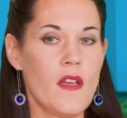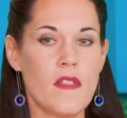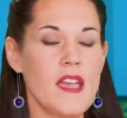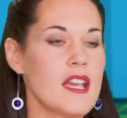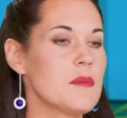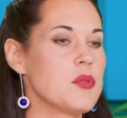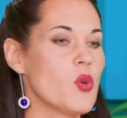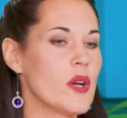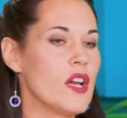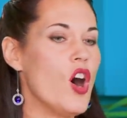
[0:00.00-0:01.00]
They can
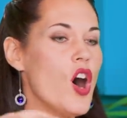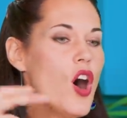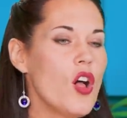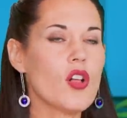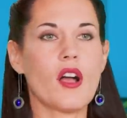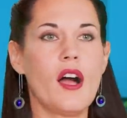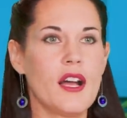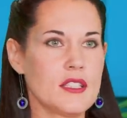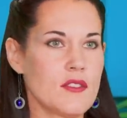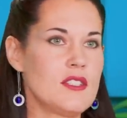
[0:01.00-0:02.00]
employ all
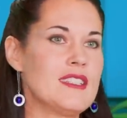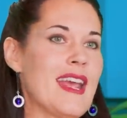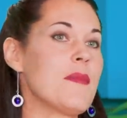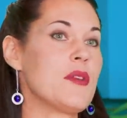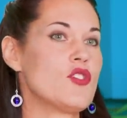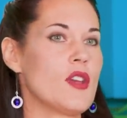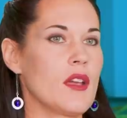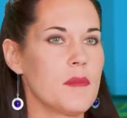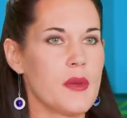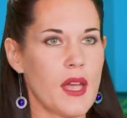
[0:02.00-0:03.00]
kinds of
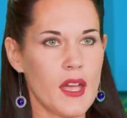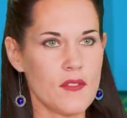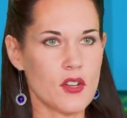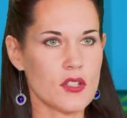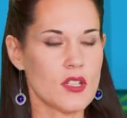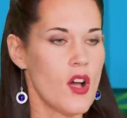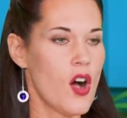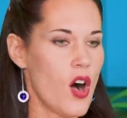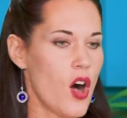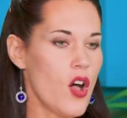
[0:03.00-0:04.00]
damaging behaviors,
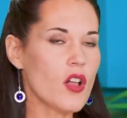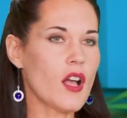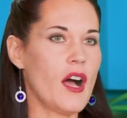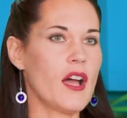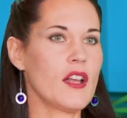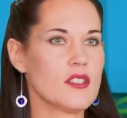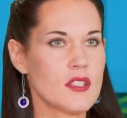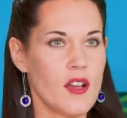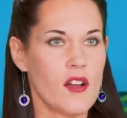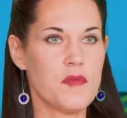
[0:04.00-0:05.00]
all kinds
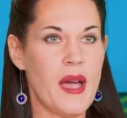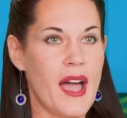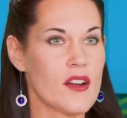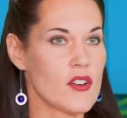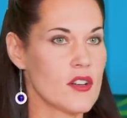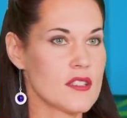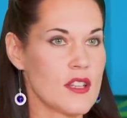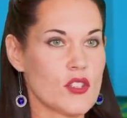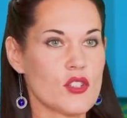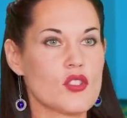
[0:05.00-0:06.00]
of patterns
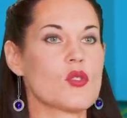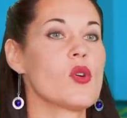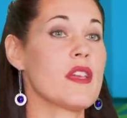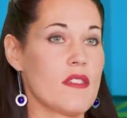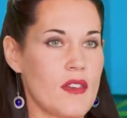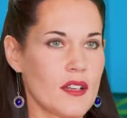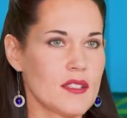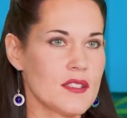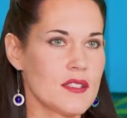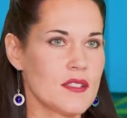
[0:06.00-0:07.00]
that destroy
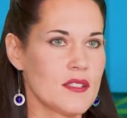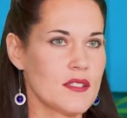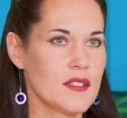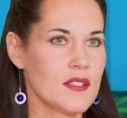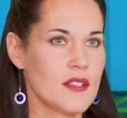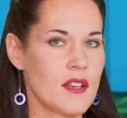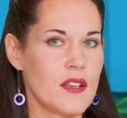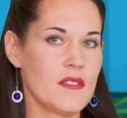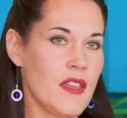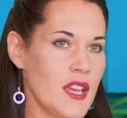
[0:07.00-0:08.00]
things.
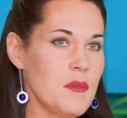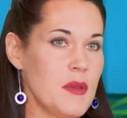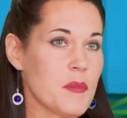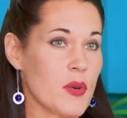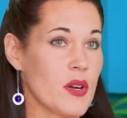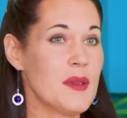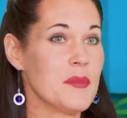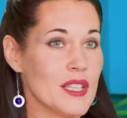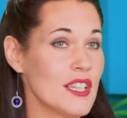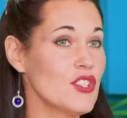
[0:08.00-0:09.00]
They can be pretty
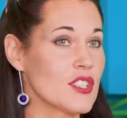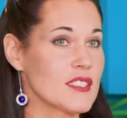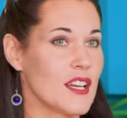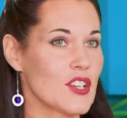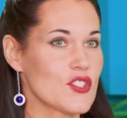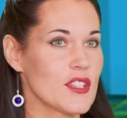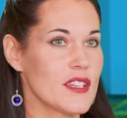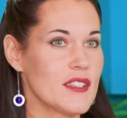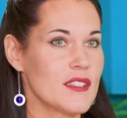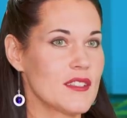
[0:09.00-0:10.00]
malicious,
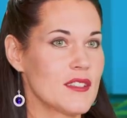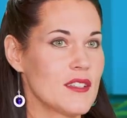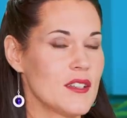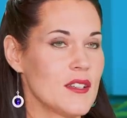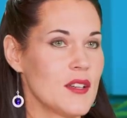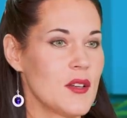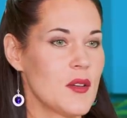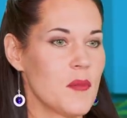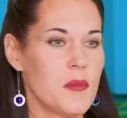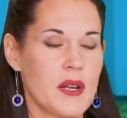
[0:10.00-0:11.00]
actually.
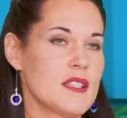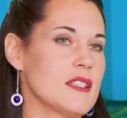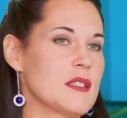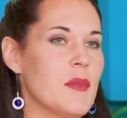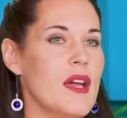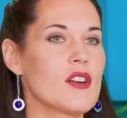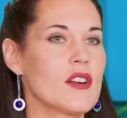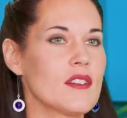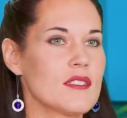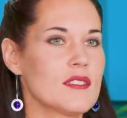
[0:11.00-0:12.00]
But it doesn't
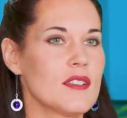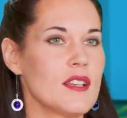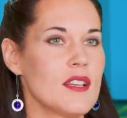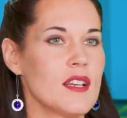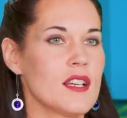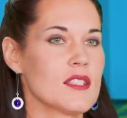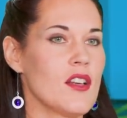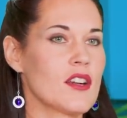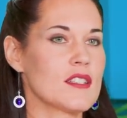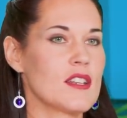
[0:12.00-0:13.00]
matter as
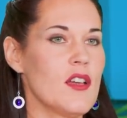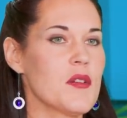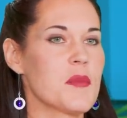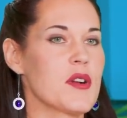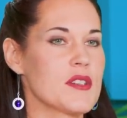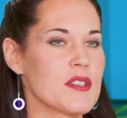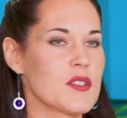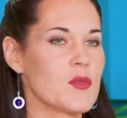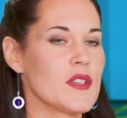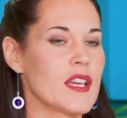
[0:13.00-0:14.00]
long as the other person is
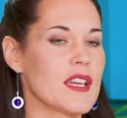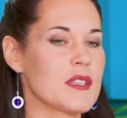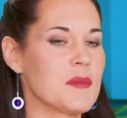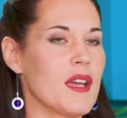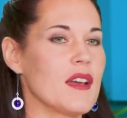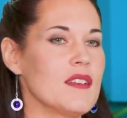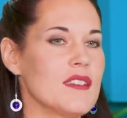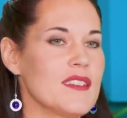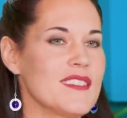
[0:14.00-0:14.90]
the one that gets mad.